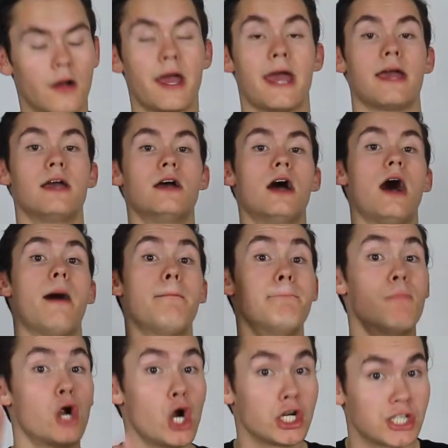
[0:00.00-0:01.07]
Okay,
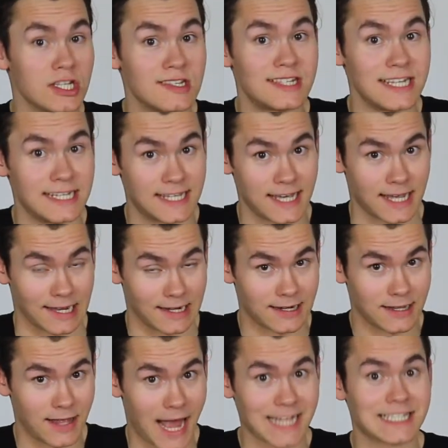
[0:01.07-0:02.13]
emergency kit.
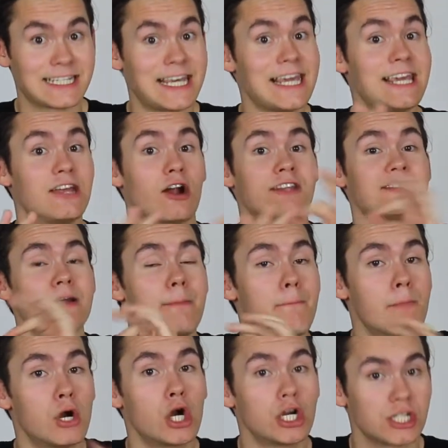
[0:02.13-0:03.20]
That's key here, it's an
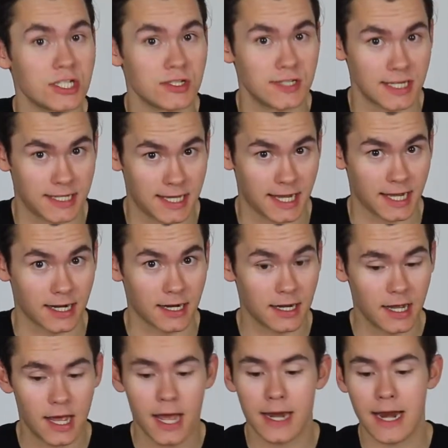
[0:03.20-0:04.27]
emergency kit.
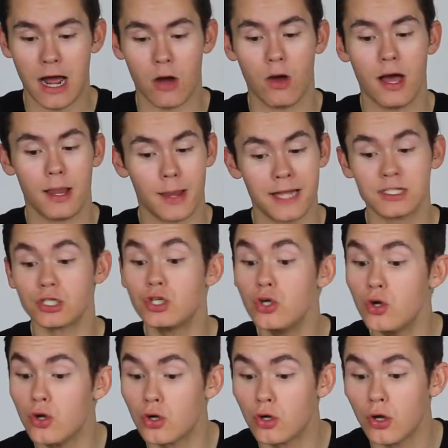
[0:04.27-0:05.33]
Now, let's
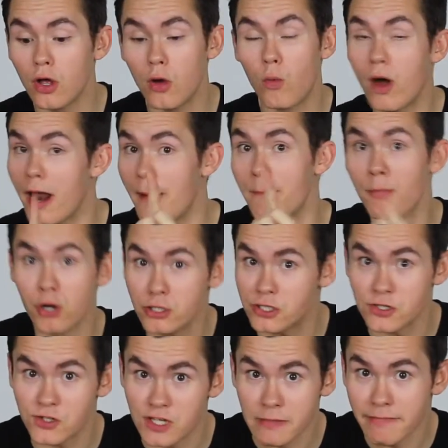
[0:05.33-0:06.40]
Google what
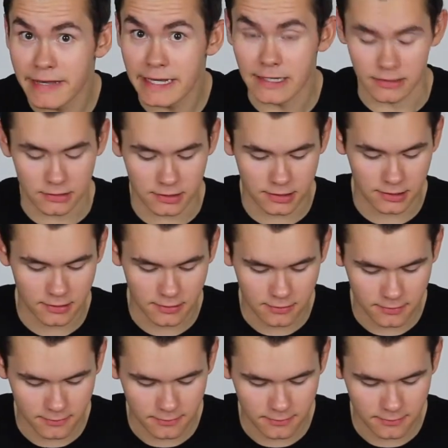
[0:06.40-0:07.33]
emergency means.